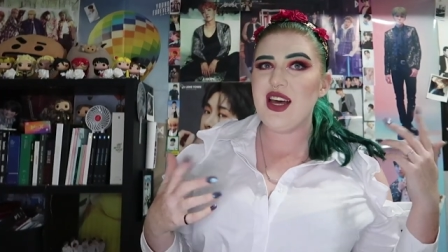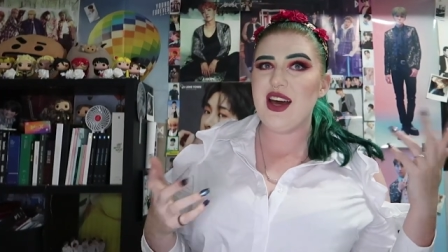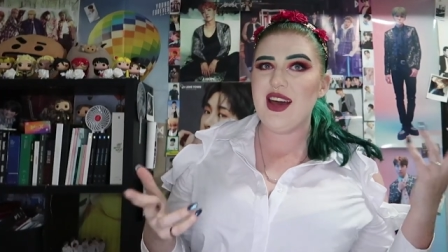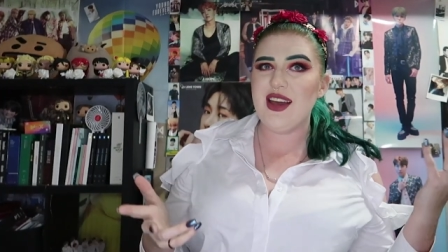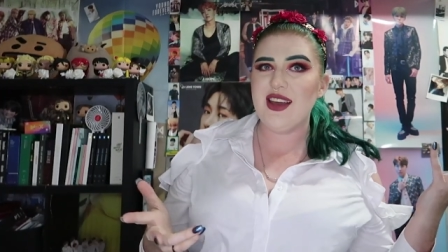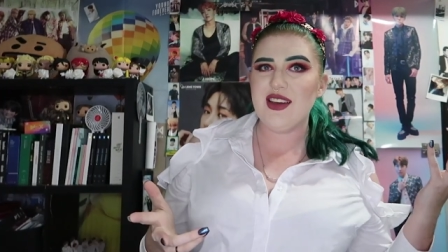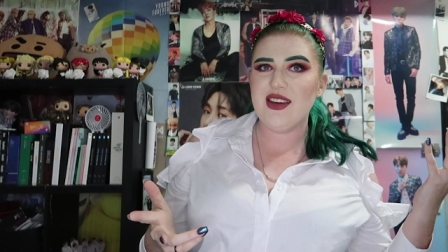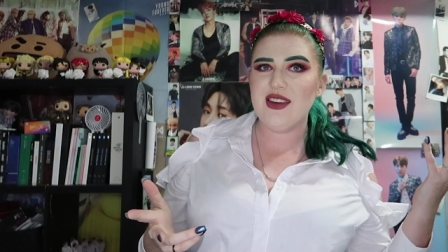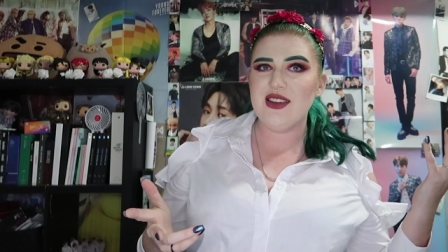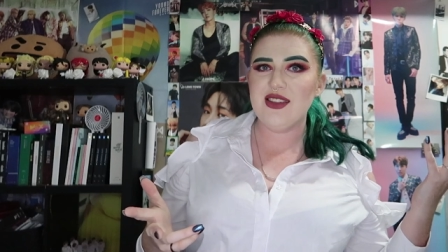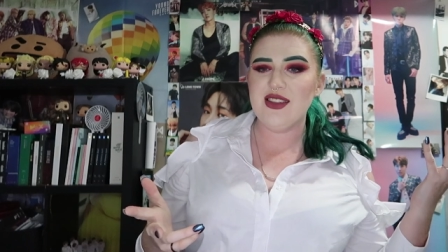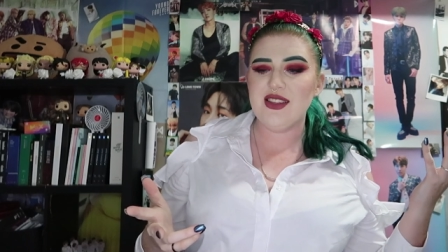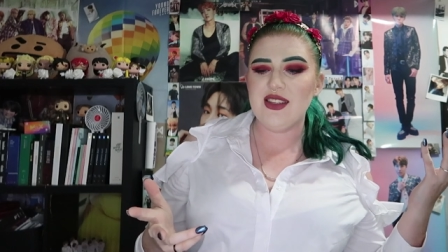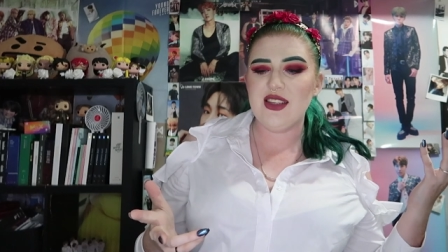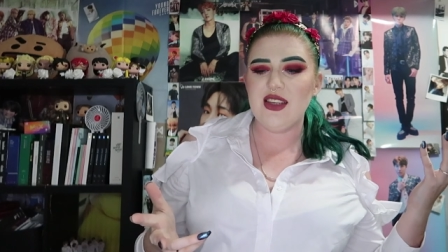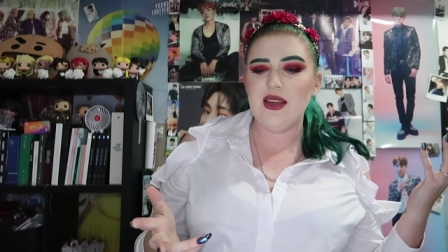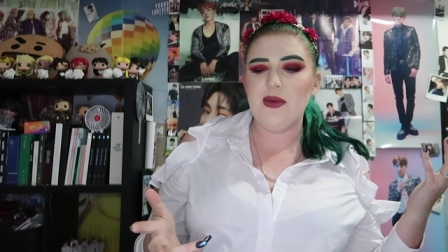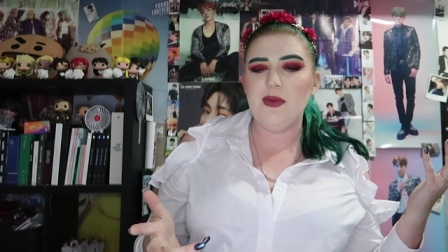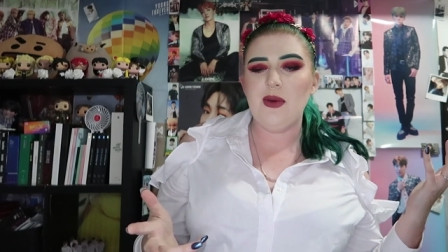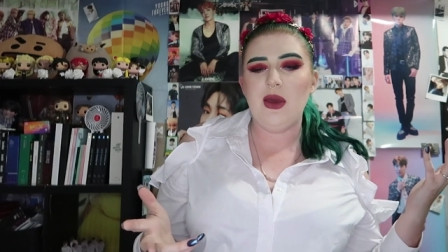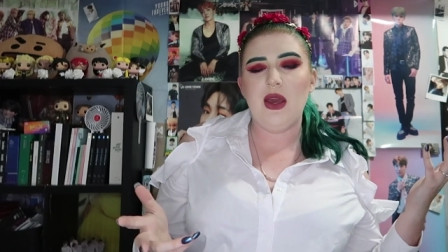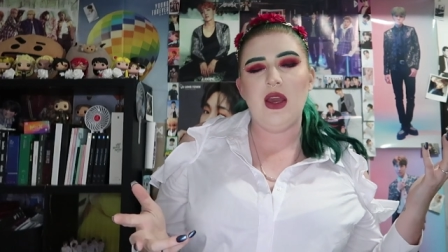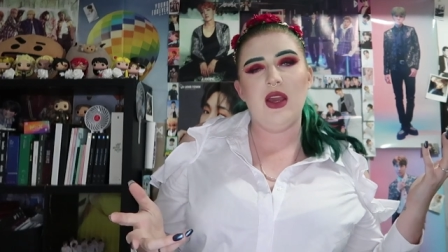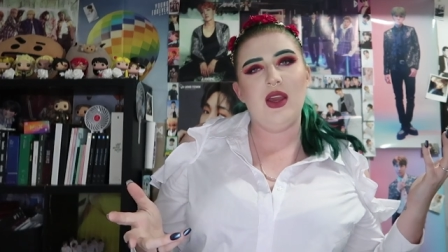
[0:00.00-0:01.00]
I can't
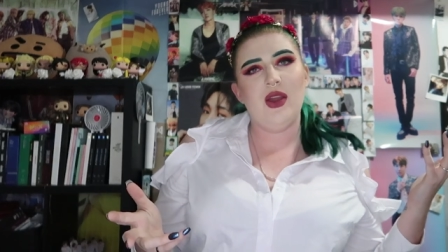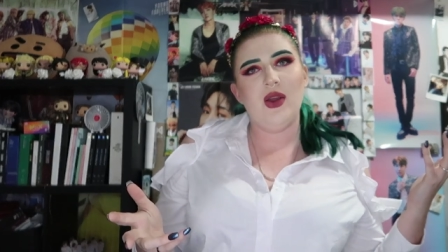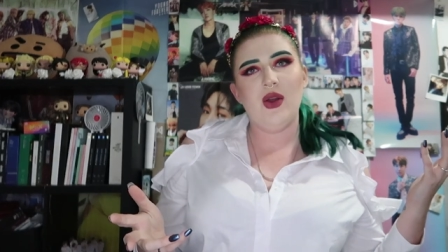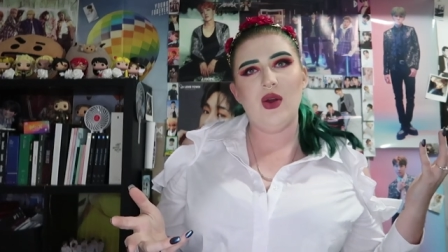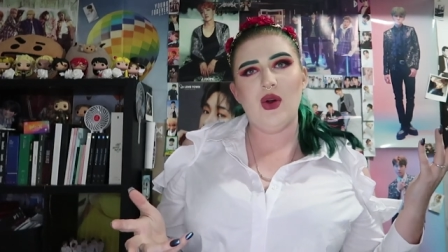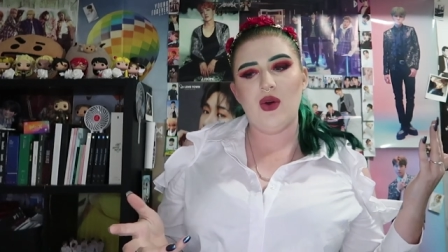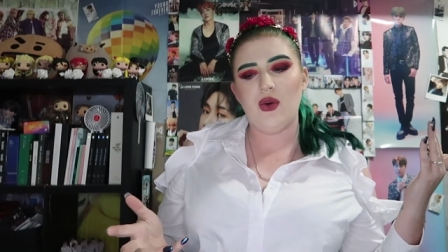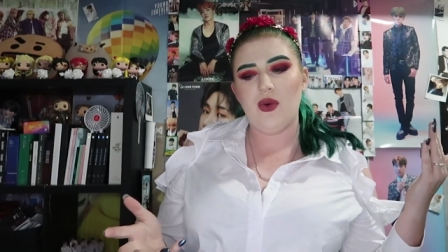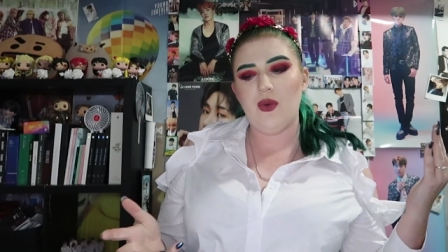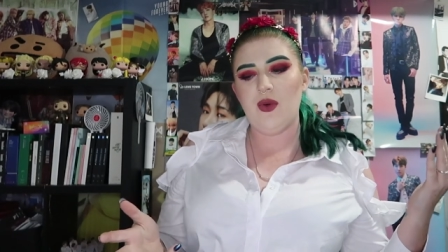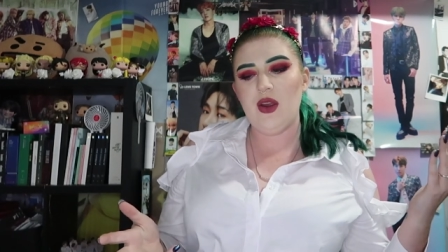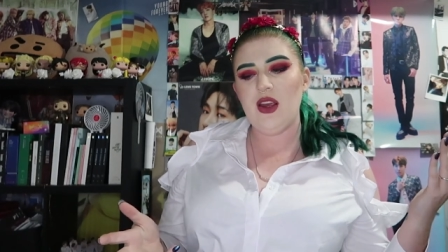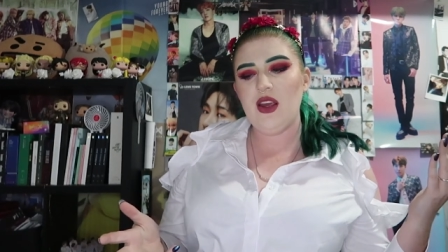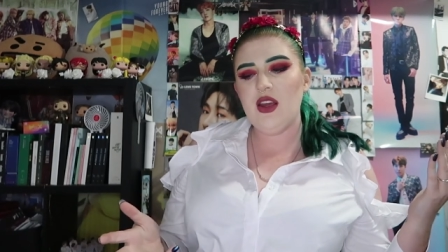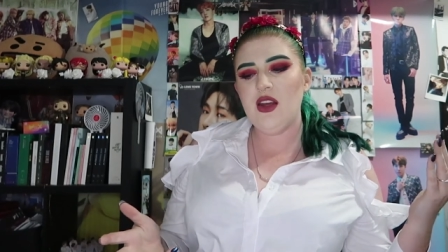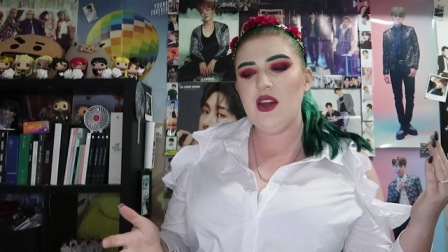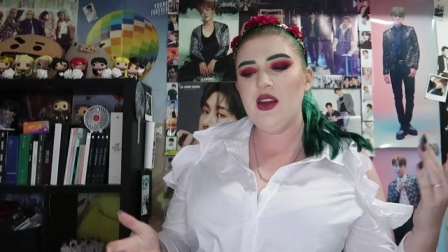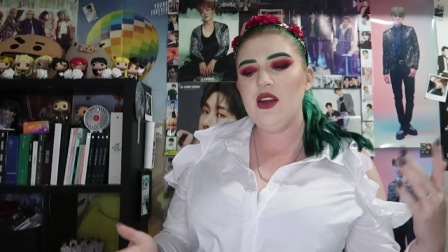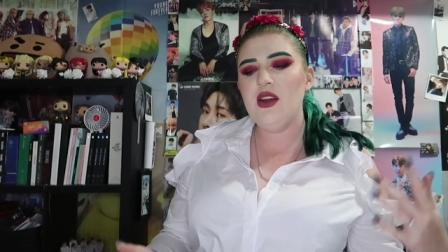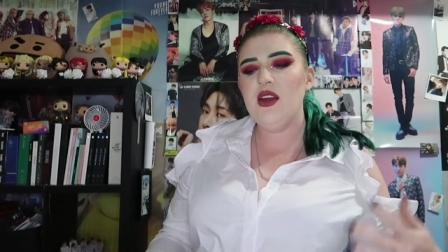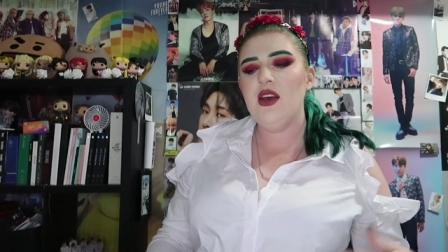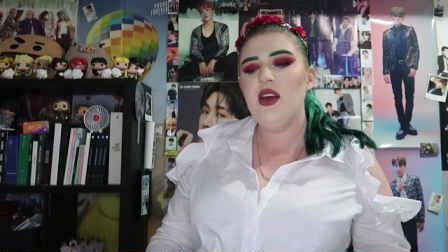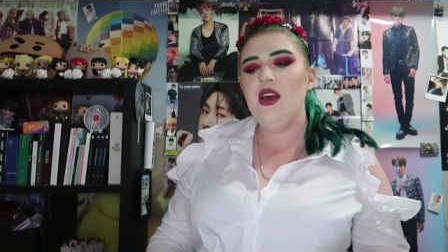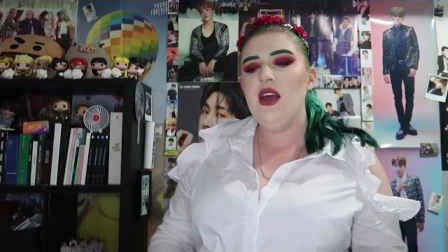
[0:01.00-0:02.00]
sleep in
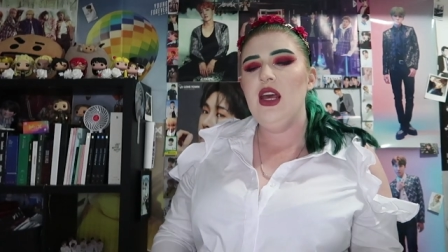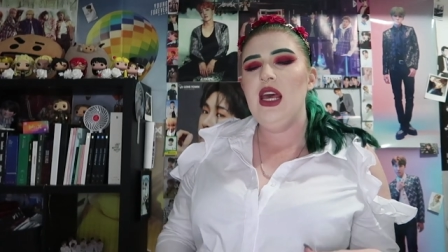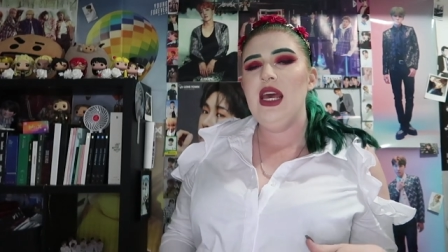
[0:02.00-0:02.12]
Korean.